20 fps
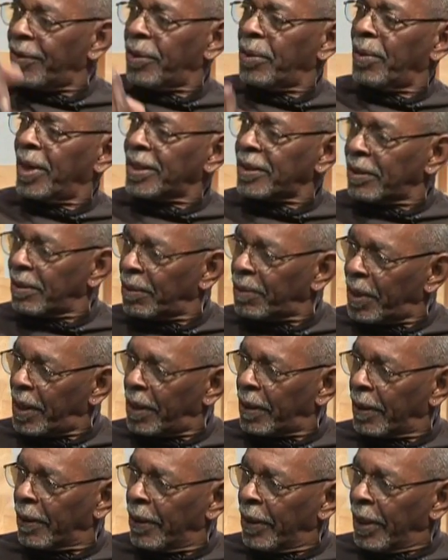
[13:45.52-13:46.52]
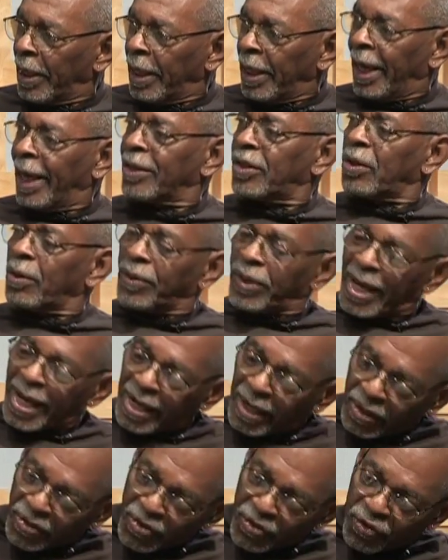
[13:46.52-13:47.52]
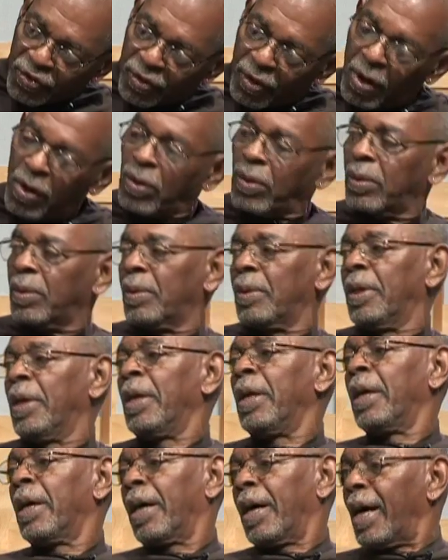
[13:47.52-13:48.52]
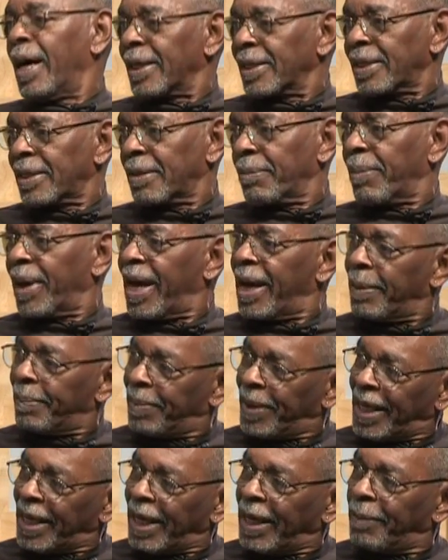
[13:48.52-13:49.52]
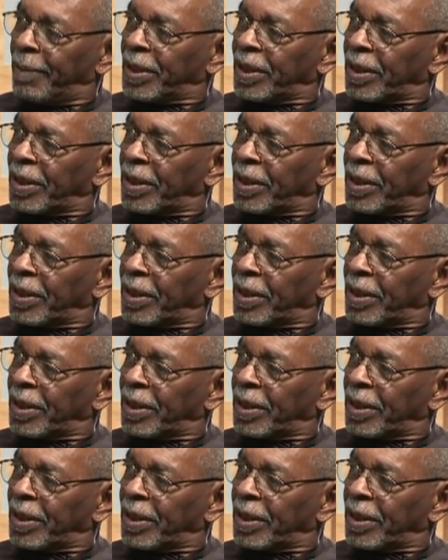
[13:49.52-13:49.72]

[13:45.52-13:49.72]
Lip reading: the rest of the world. And so they control us by being able to